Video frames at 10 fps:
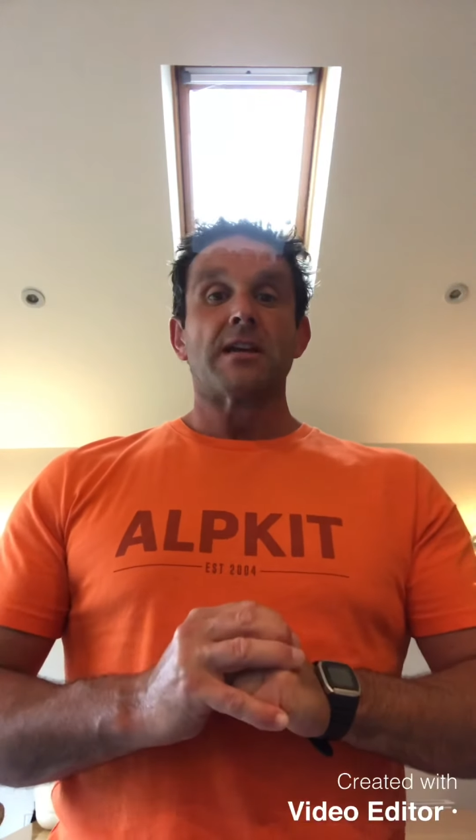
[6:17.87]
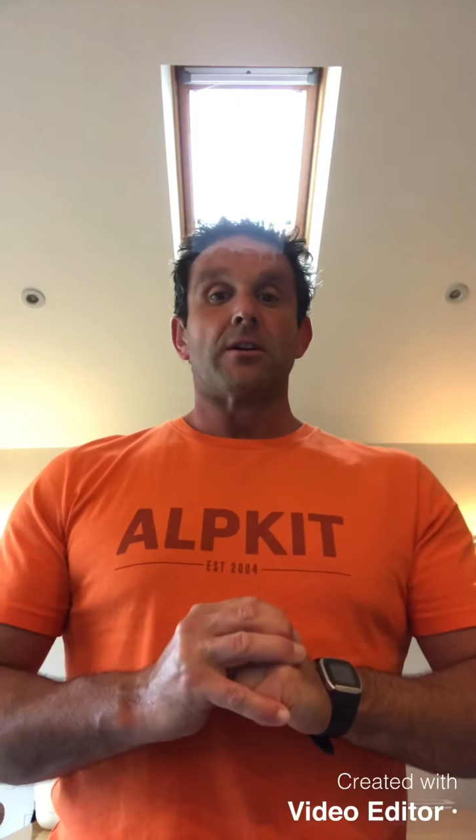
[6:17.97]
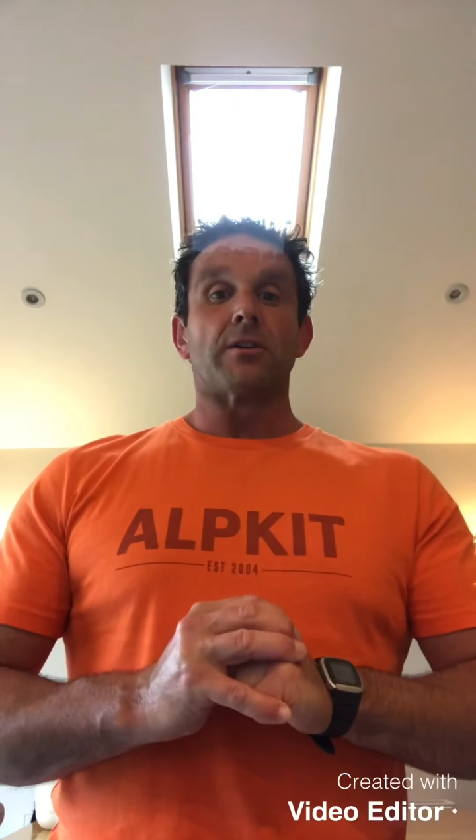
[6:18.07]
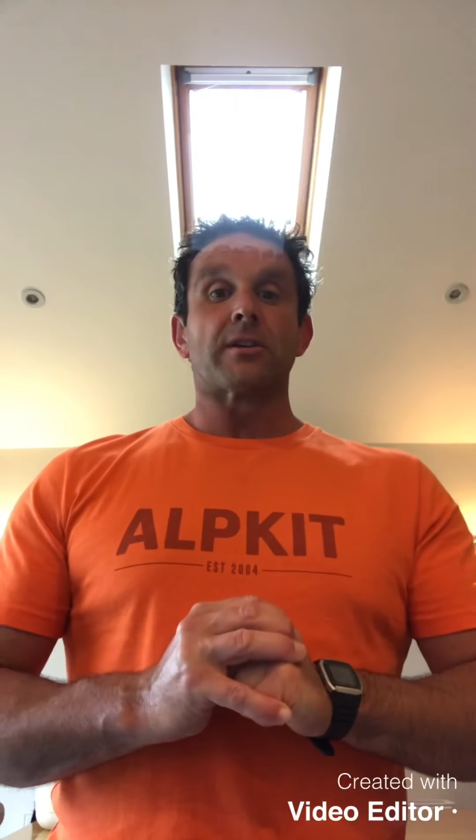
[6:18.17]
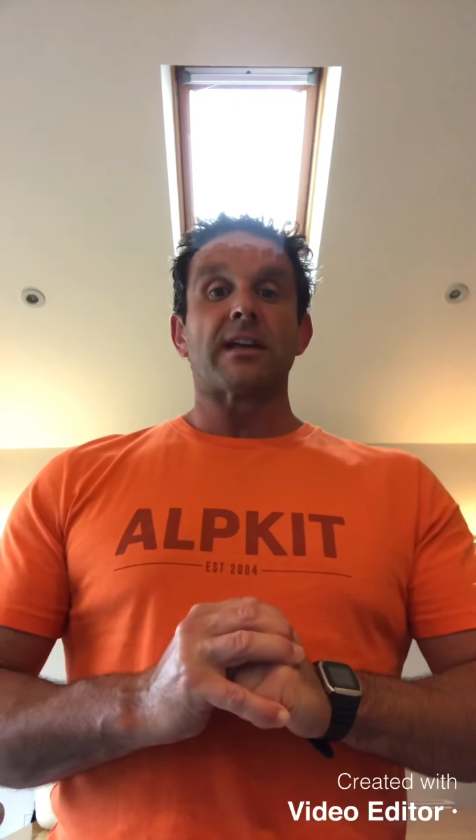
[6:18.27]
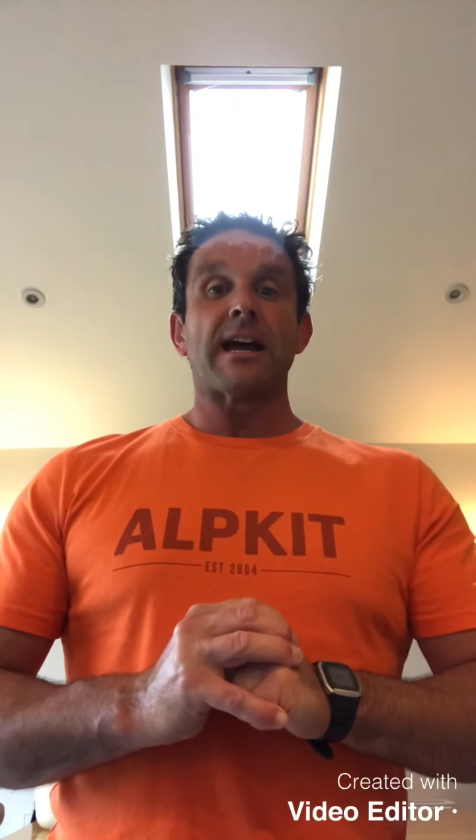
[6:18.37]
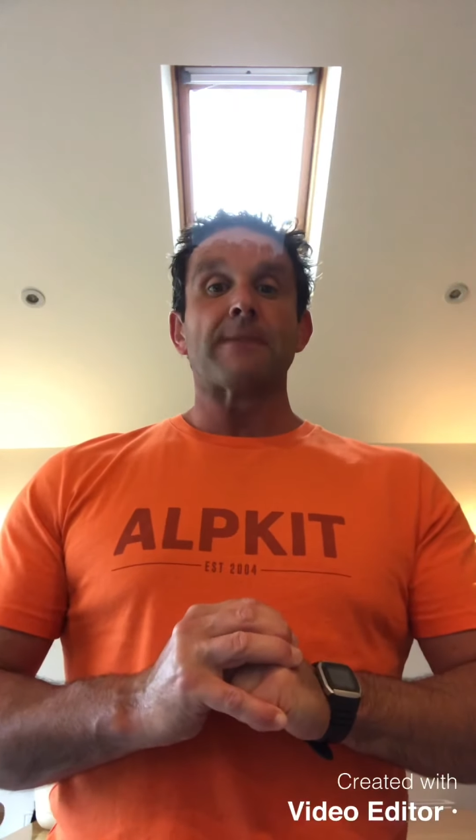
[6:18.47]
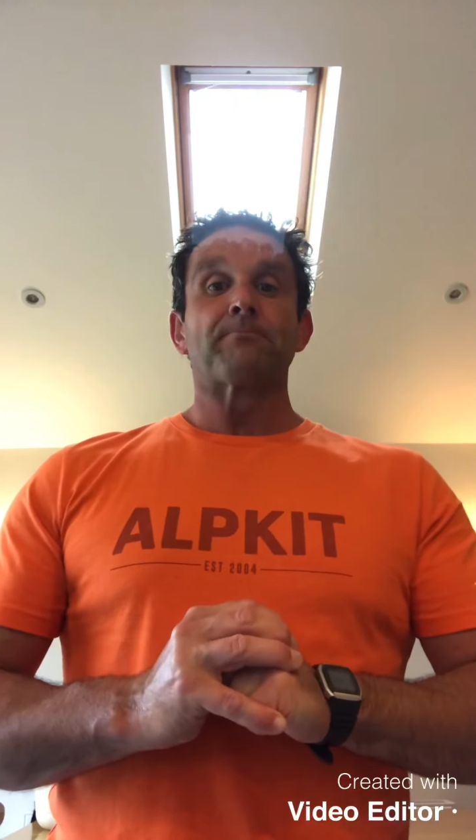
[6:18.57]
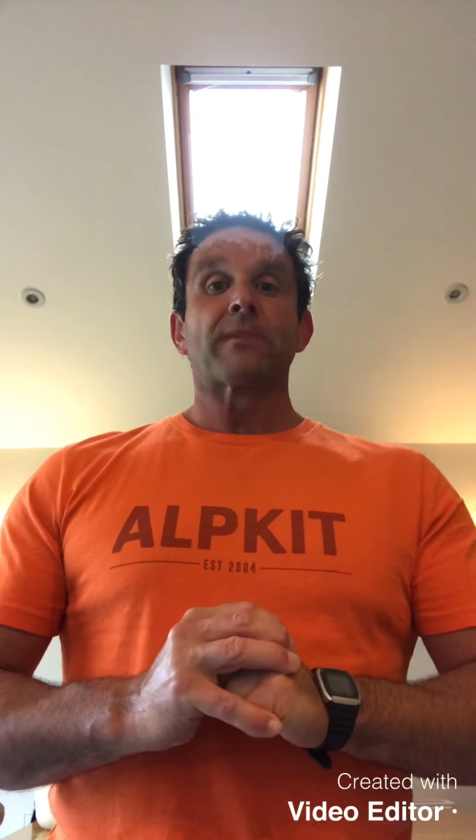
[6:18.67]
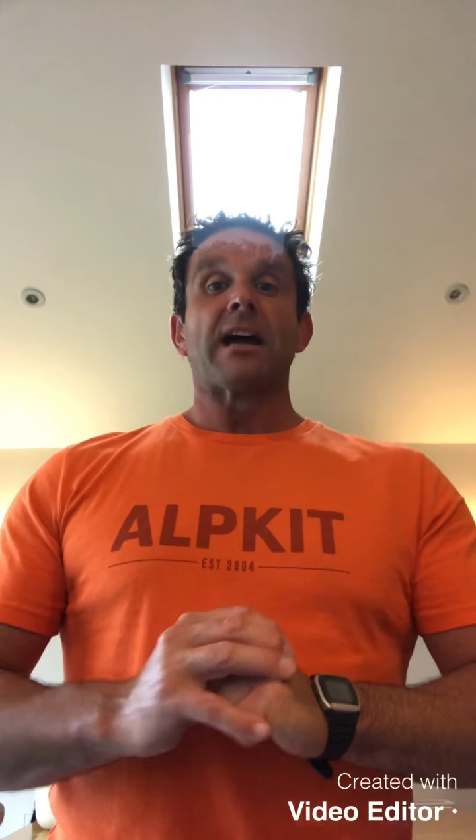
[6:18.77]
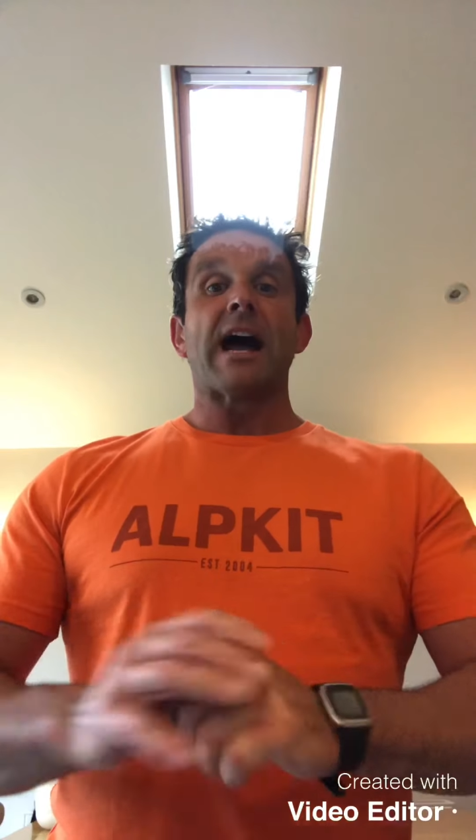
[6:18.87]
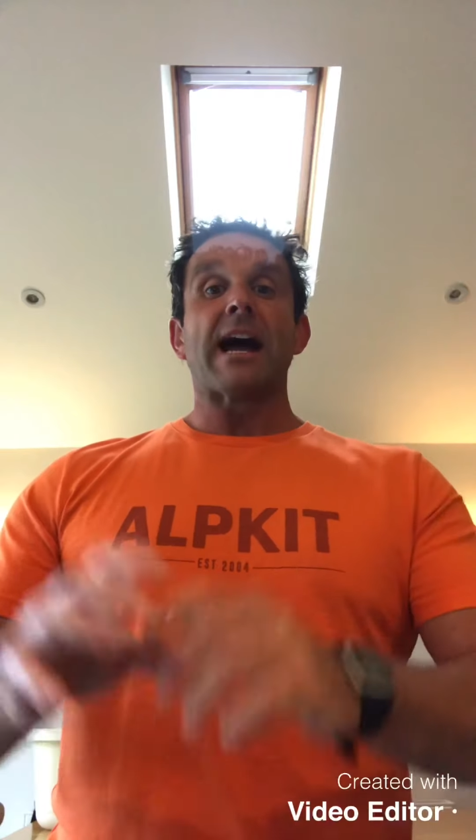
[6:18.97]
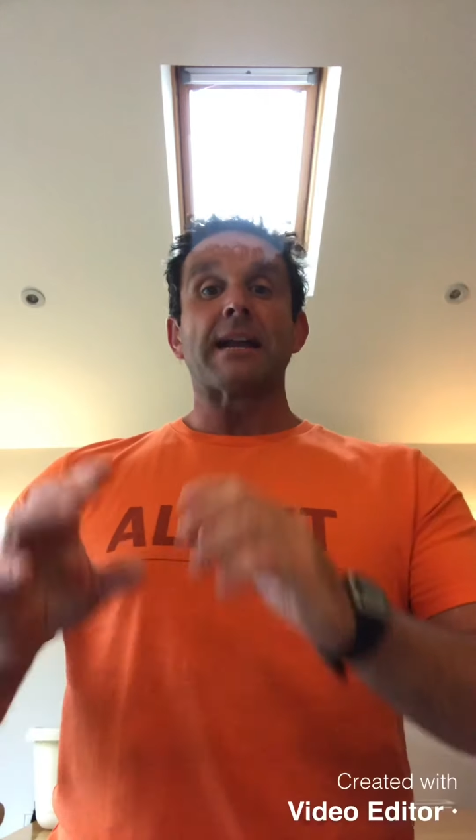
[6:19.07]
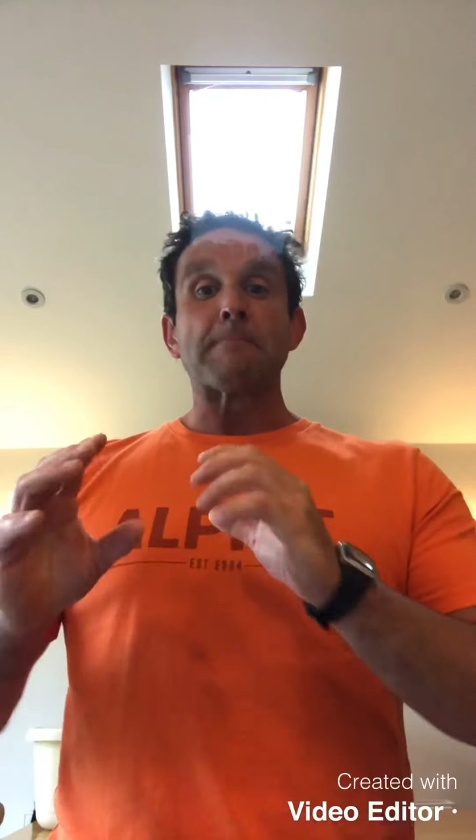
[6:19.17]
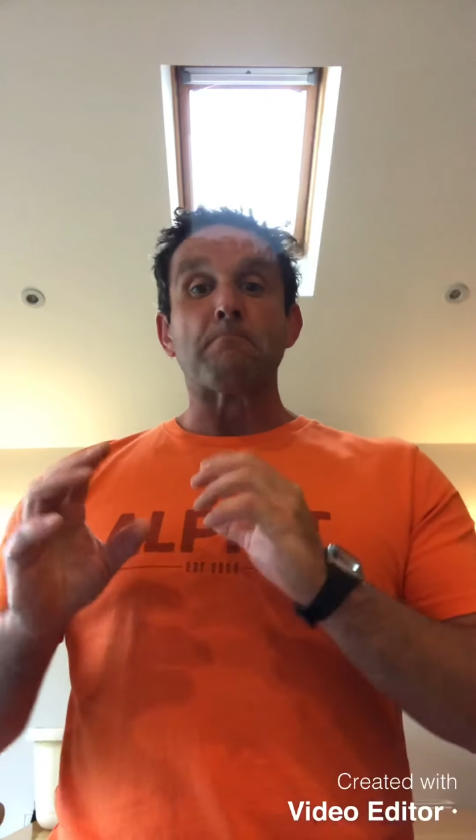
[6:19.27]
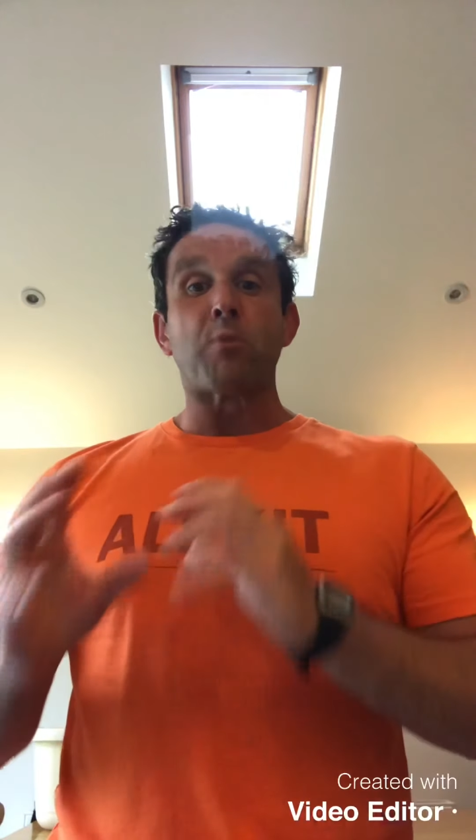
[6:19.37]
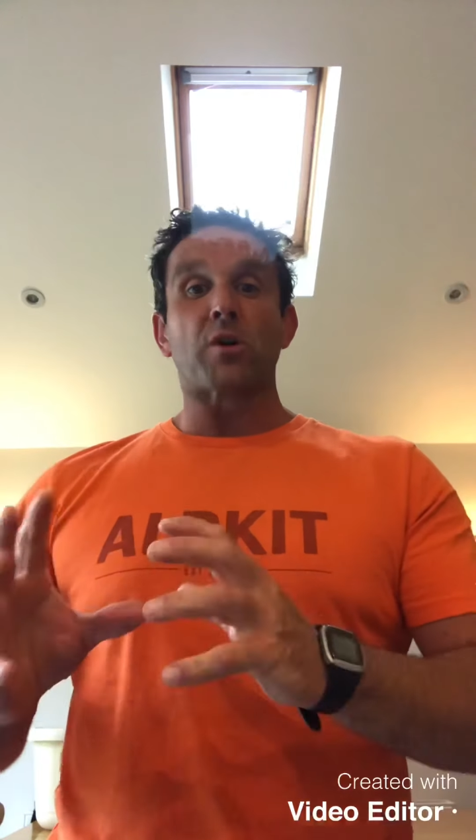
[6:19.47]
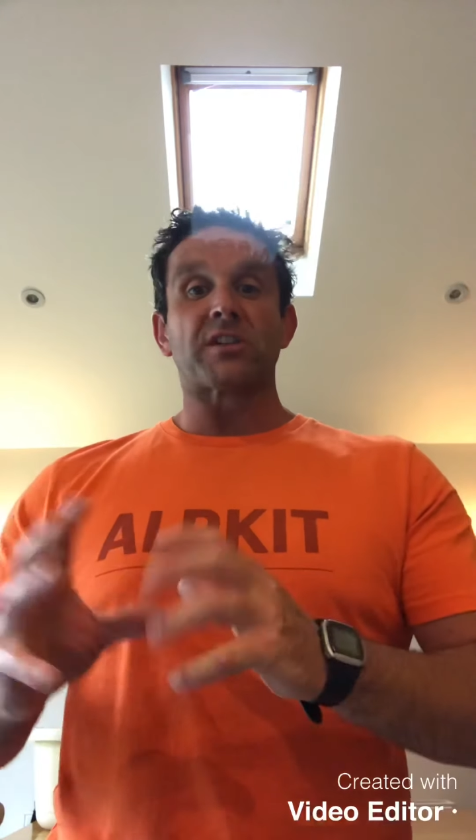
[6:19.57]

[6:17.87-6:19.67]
okay, and book a